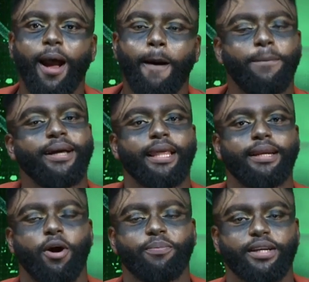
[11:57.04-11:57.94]
But then
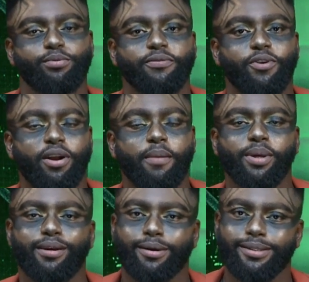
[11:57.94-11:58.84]
up next, we've got
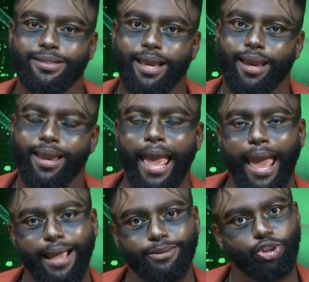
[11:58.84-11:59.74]
Beyonce
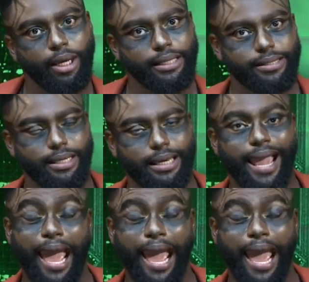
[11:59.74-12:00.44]
and Jay-Z